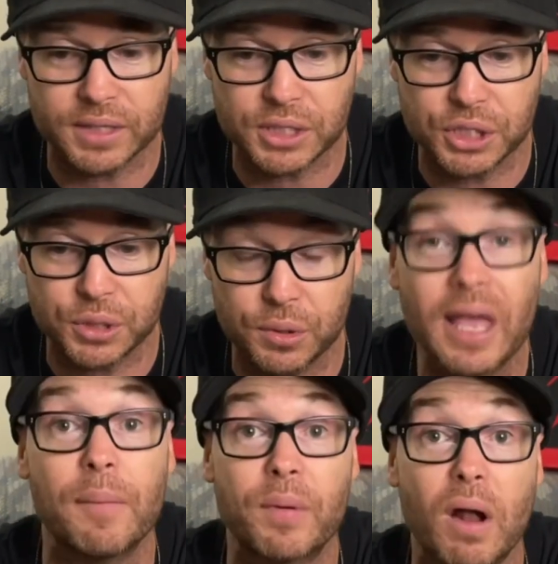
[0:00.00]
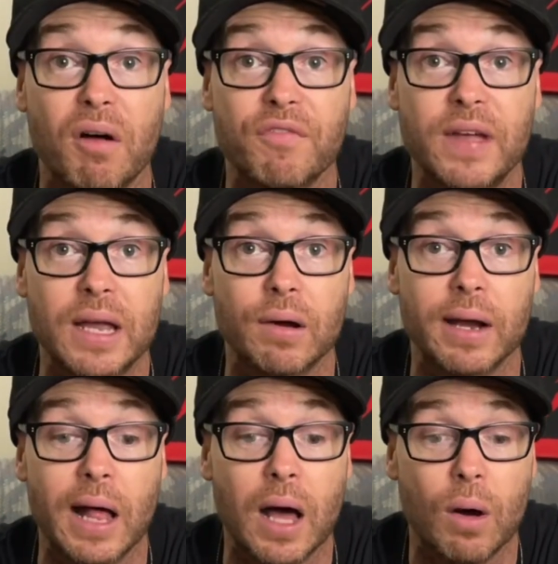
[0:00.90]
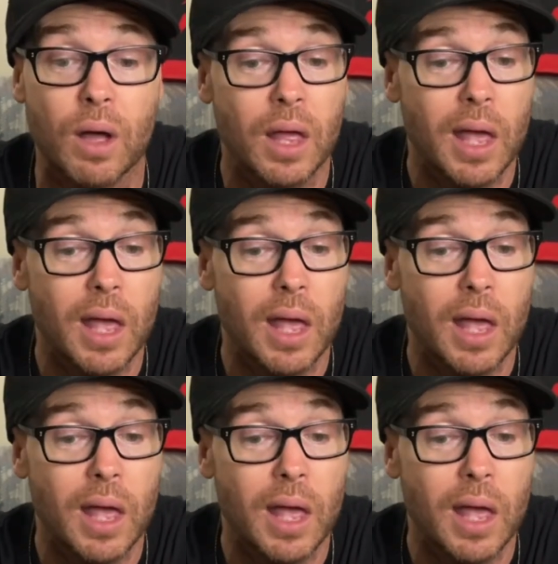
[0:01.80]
this shoe yet, but I'll figure it out.